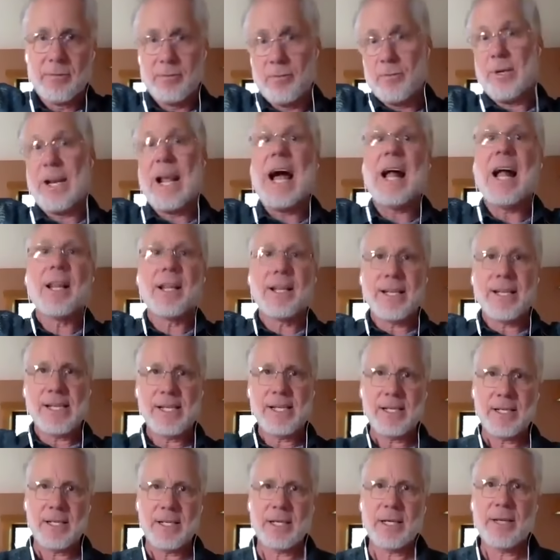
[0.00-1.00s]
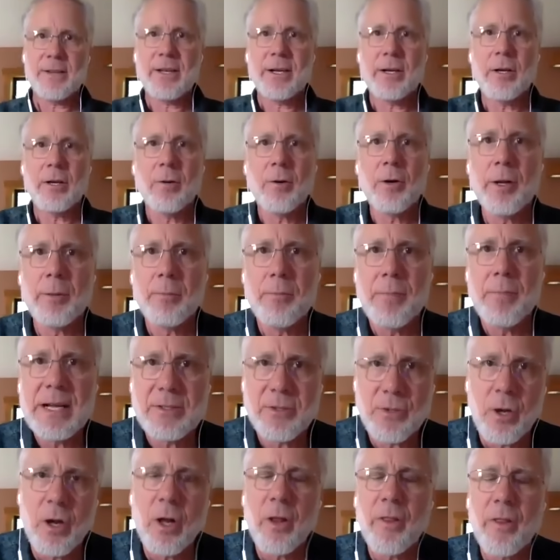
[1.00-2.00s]
reality that
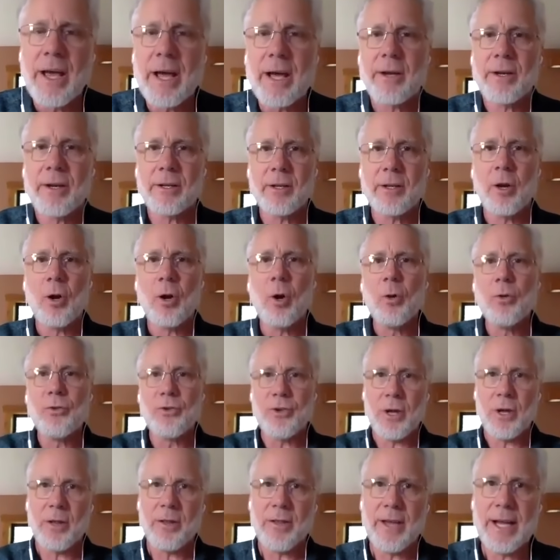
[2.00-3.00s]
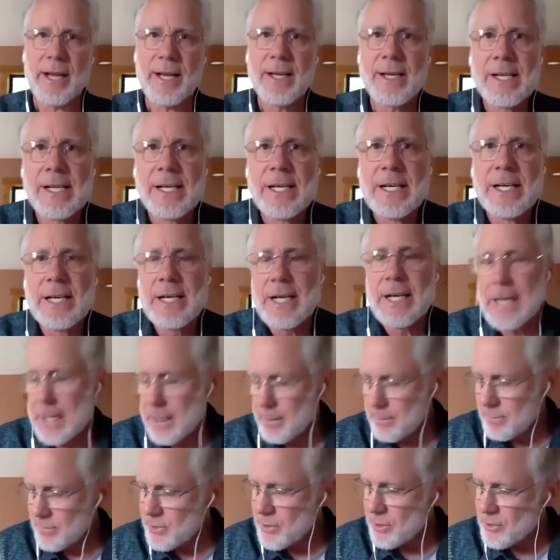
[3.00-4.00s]
embeds all that, or that holds all
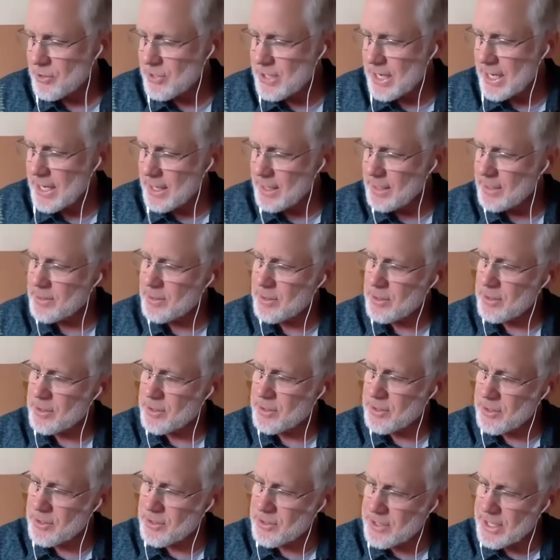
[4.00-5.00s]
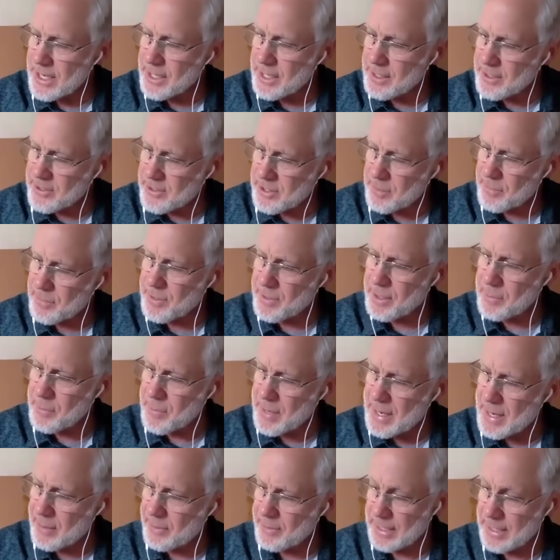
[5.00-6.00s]
that. So say something
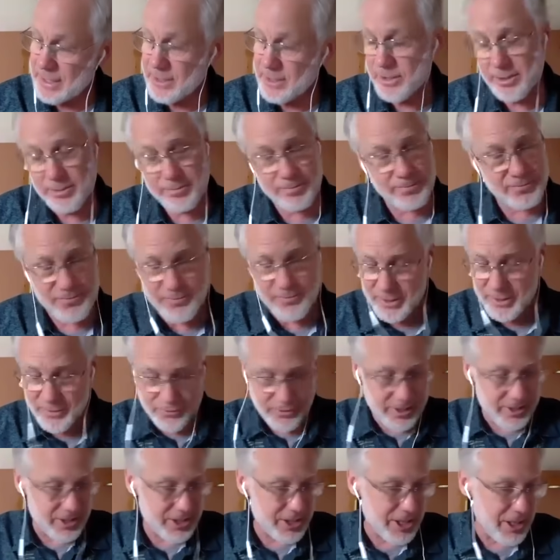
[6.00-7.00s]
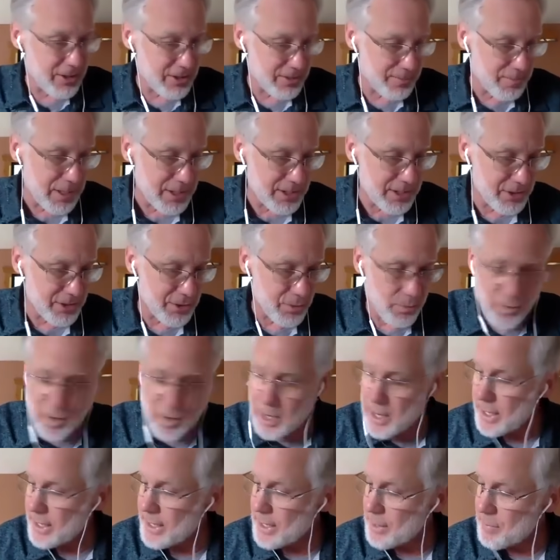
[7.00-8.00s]
about, actually feel free to share as much as you
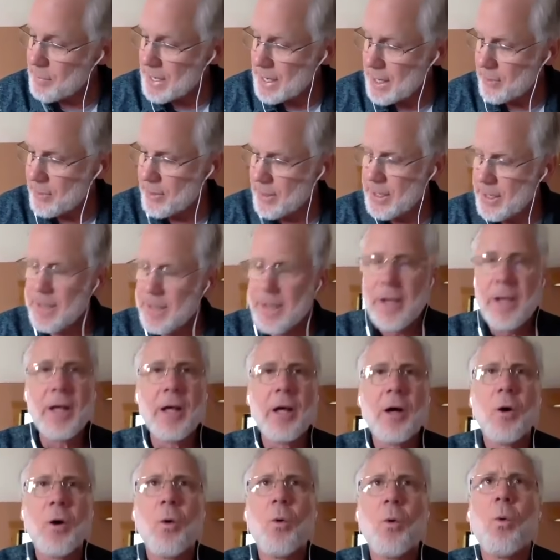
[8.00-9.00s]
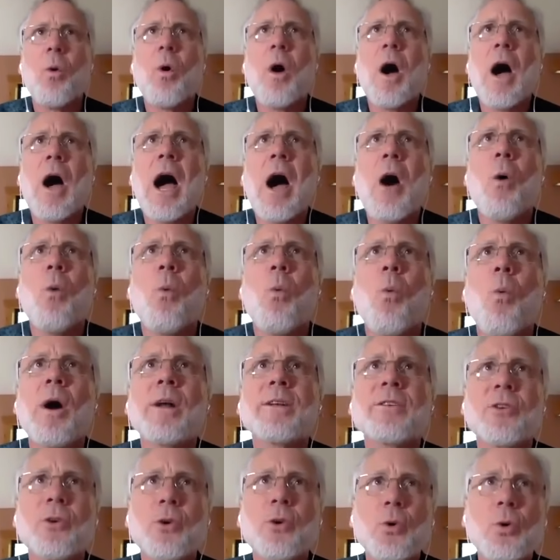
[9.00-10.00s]
want, about
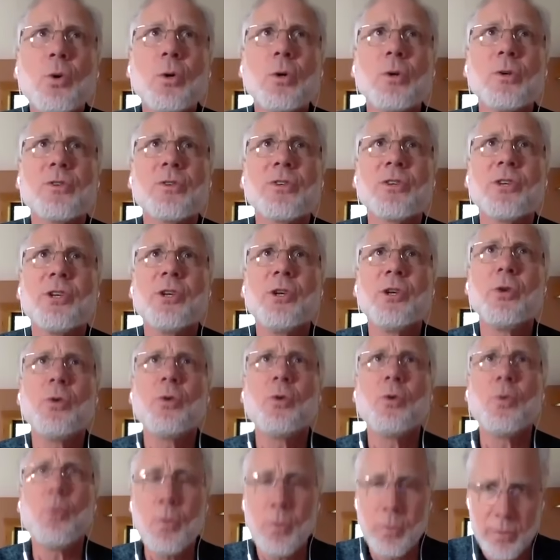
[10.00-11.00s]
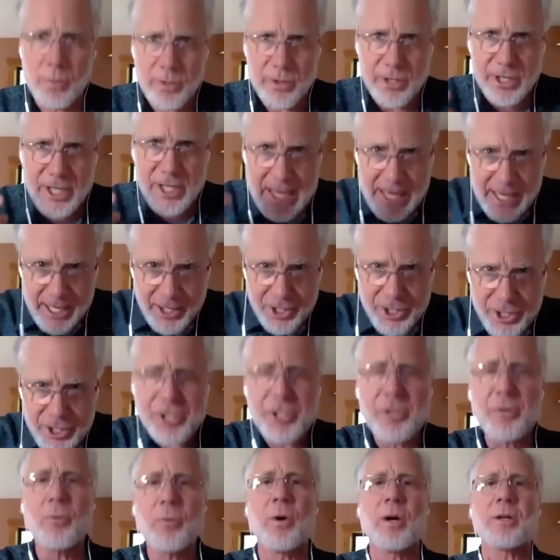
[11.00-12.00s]
what tools you
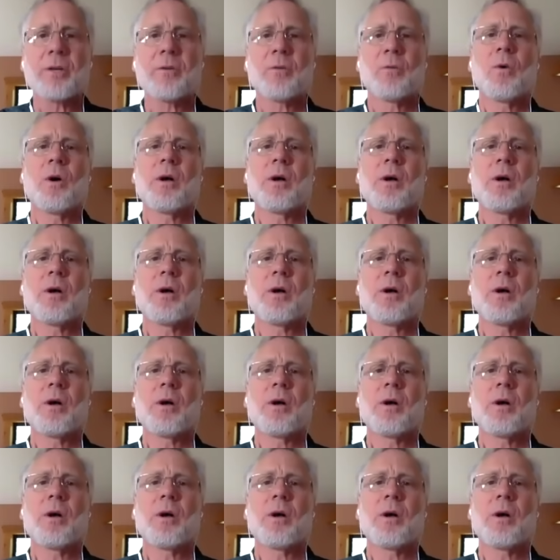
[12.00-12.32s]
teach, what